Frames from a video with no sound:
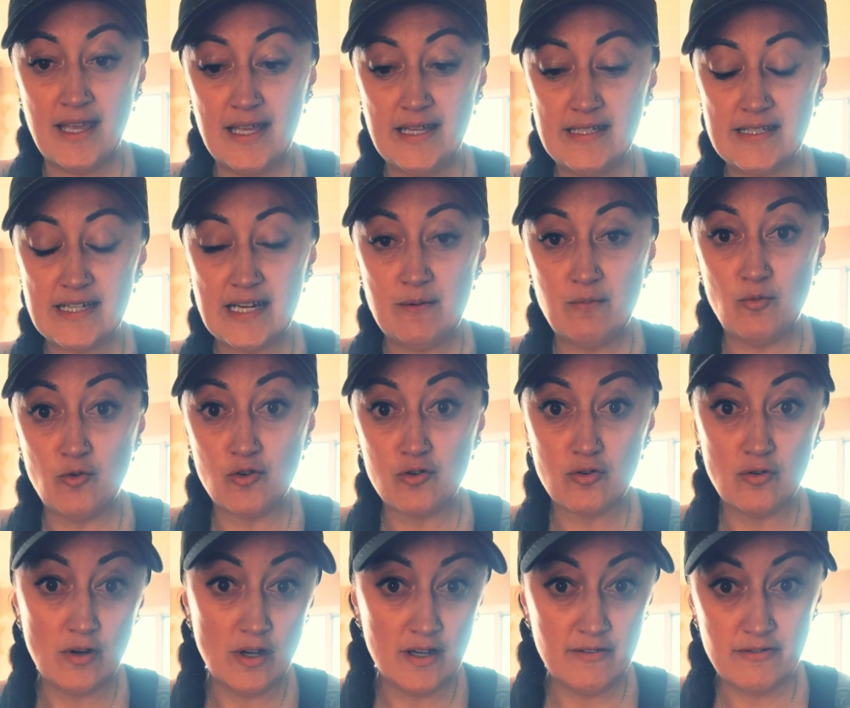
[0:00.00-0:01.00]
and
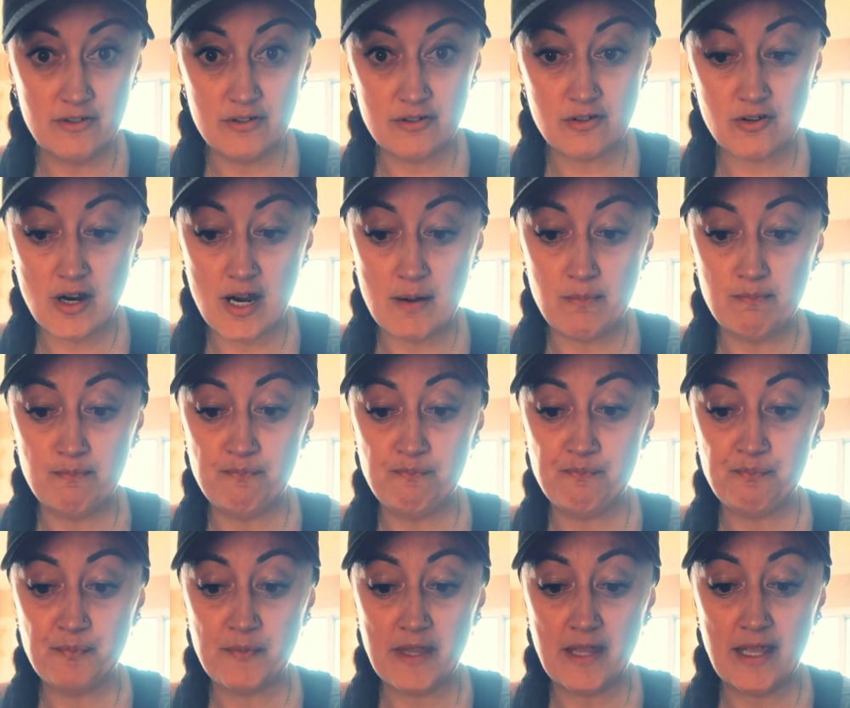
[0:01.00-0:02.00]
walk all over your crap.
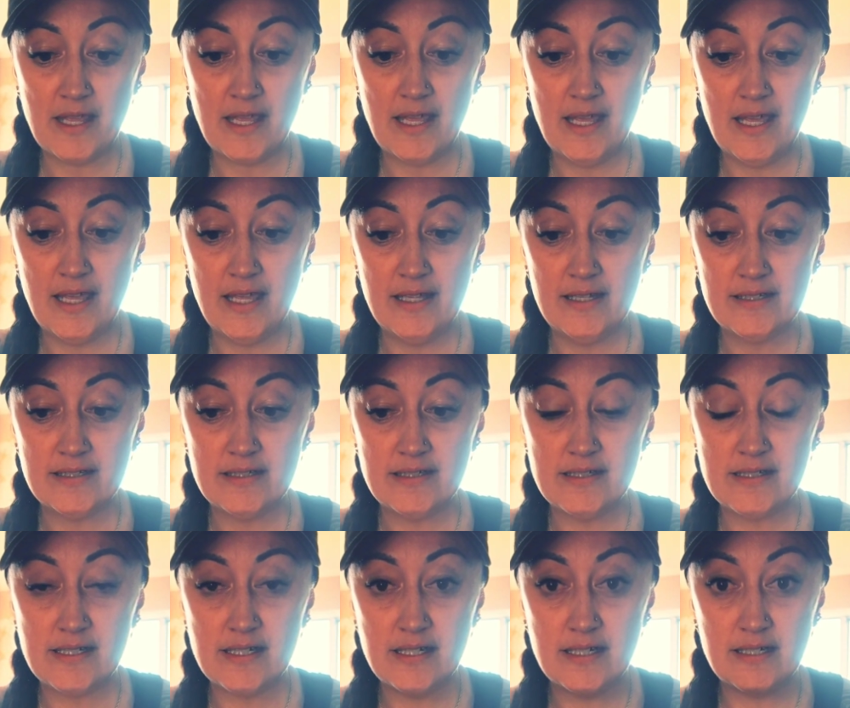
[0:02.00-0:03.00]

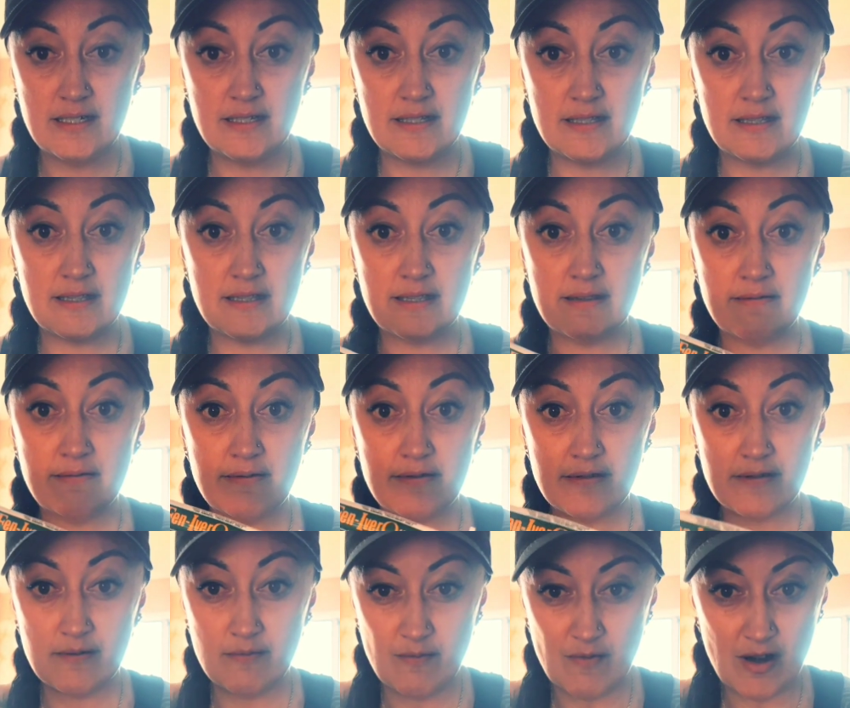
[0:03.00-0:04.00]
And
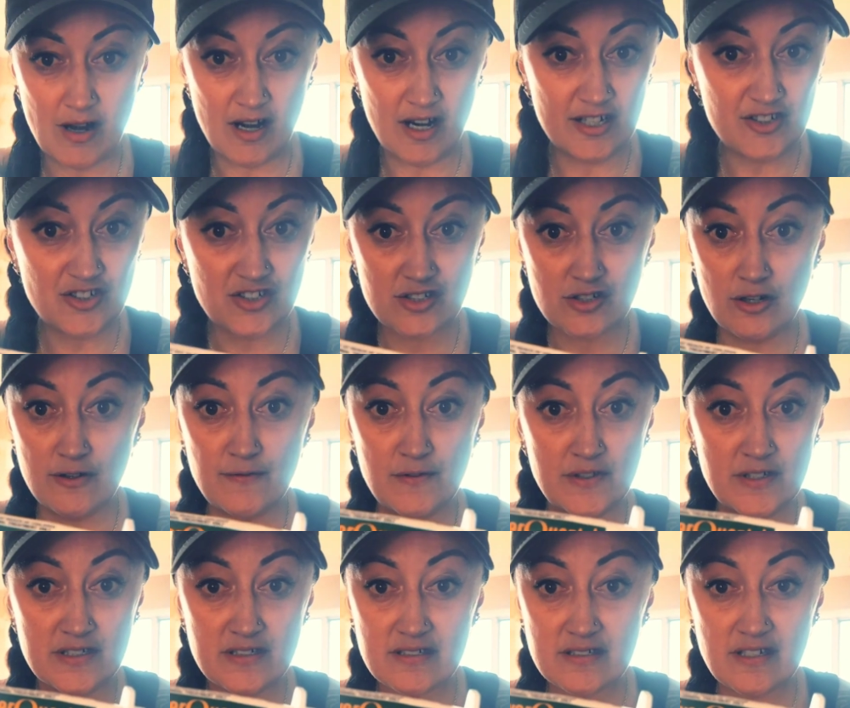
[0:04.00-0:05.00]
I just go
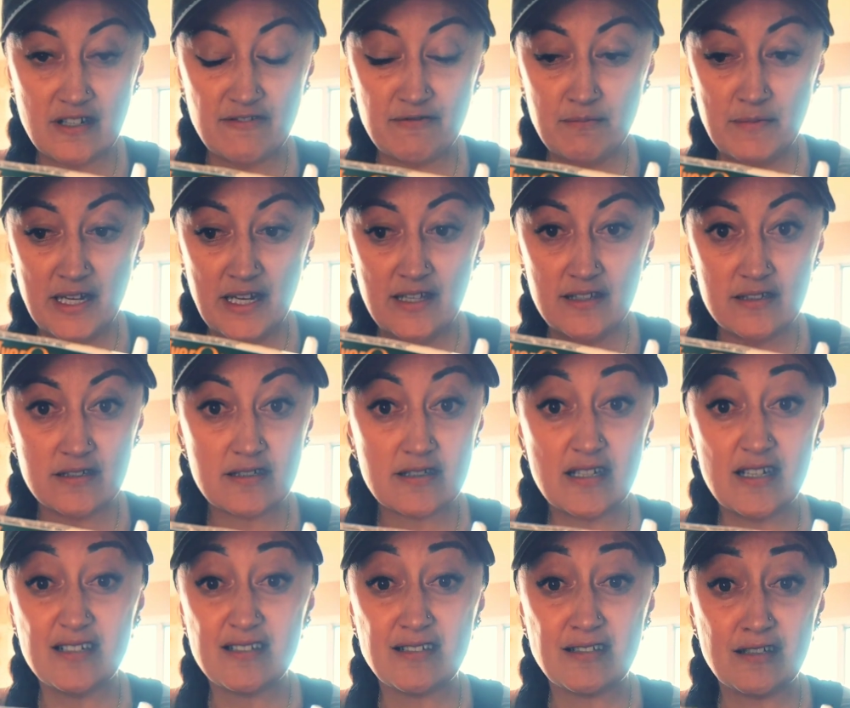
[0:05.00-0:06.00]
for this stuff, man. This
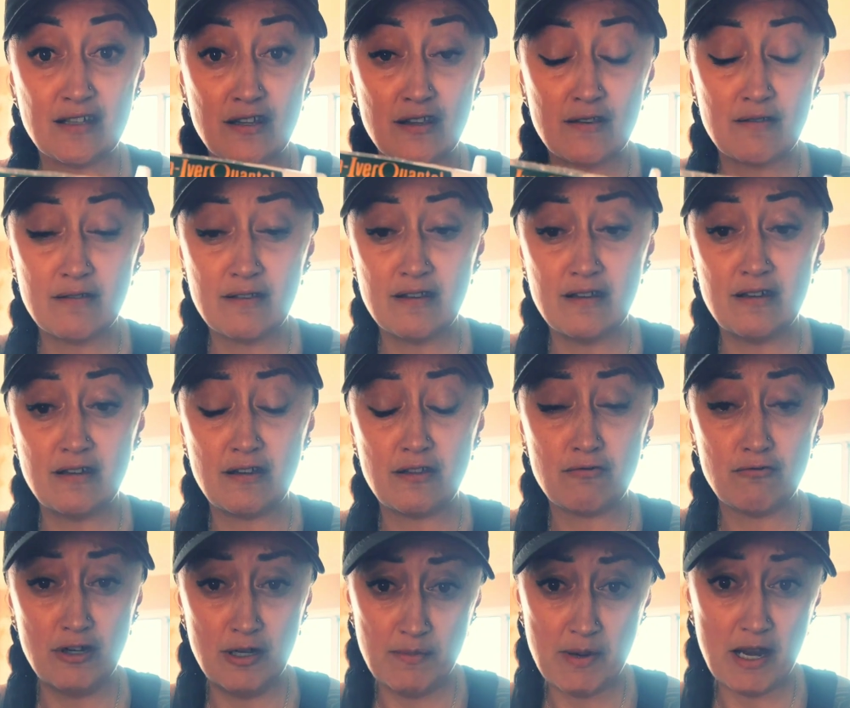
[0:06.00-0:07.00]
does the
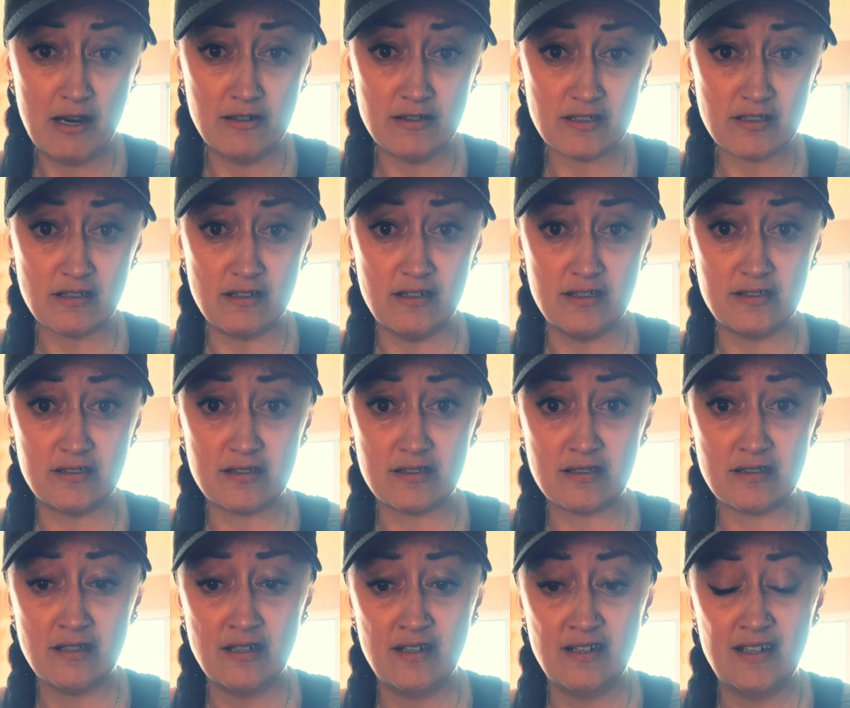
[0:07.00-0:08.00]
three
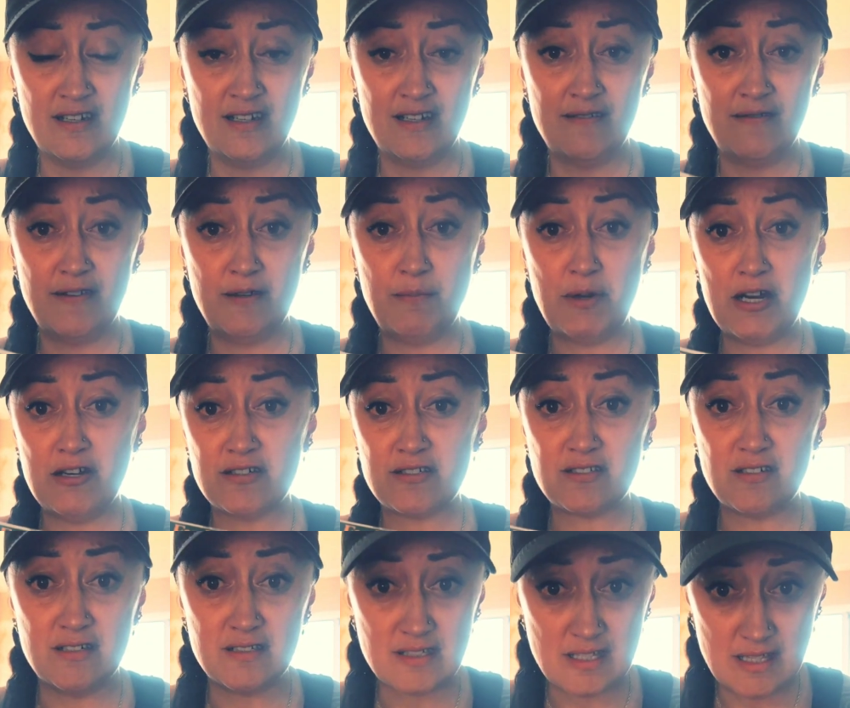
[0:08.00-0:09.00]
parasites, the
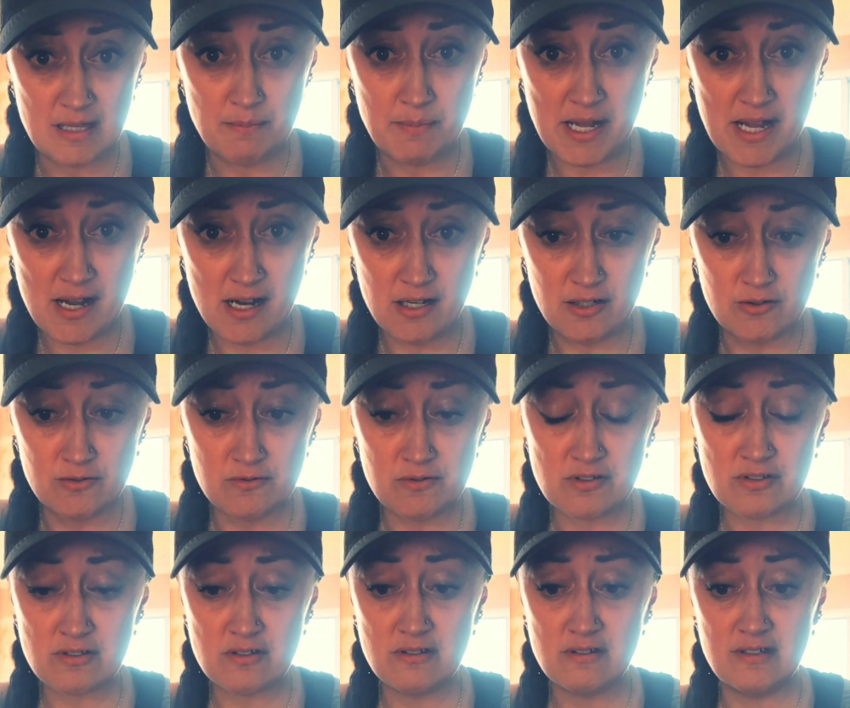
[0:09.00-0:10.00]
parasites in the
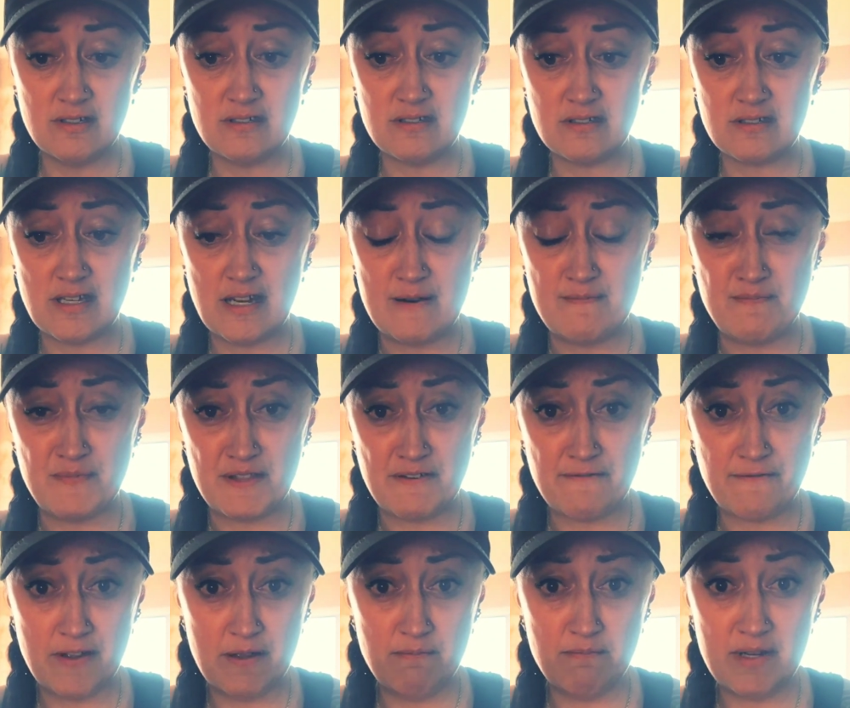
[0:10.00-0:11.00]
bowels. That's
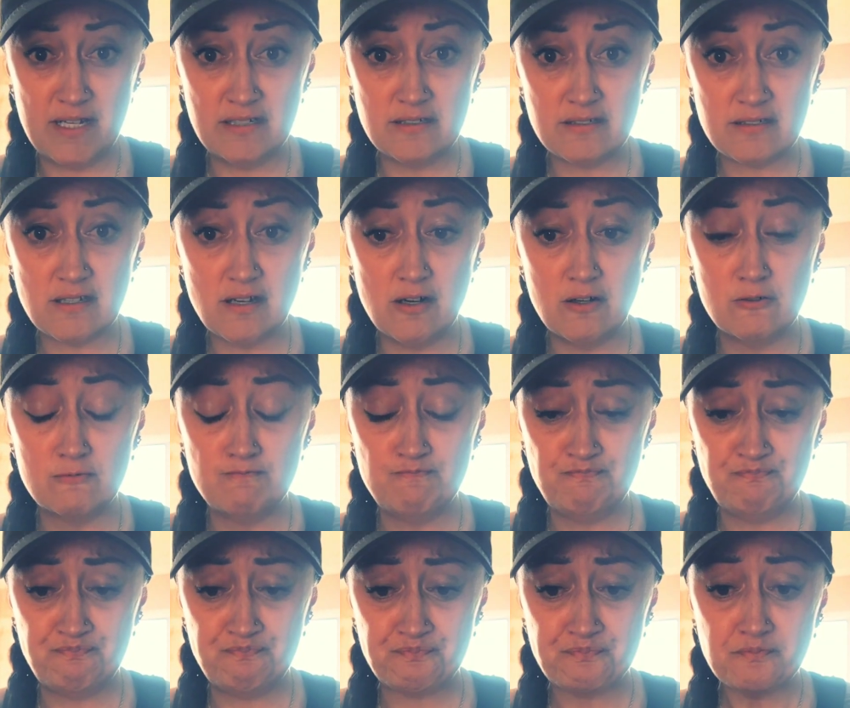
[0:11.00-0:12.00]
the
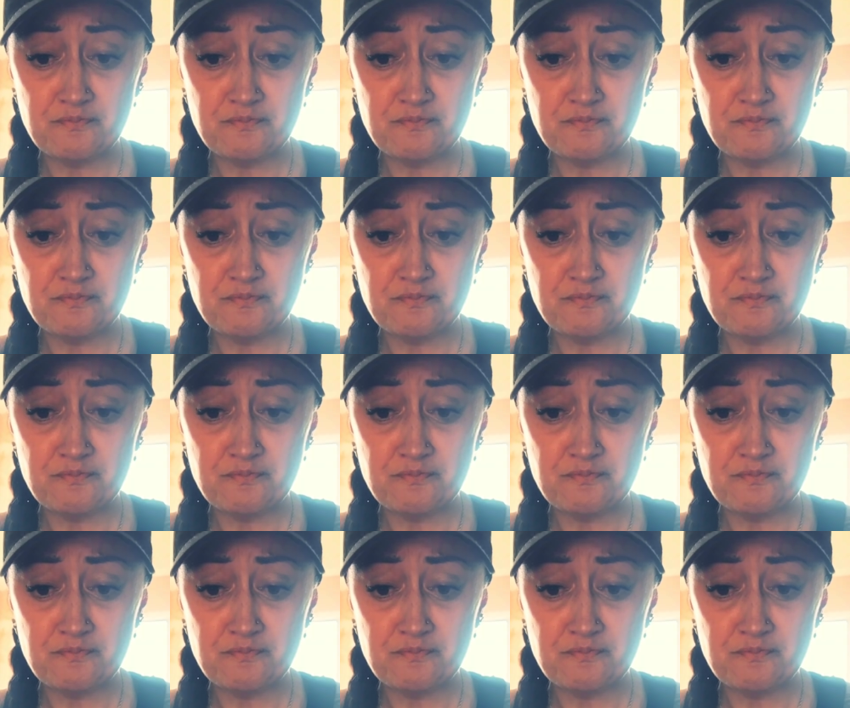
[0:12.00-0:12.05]
fenbendazole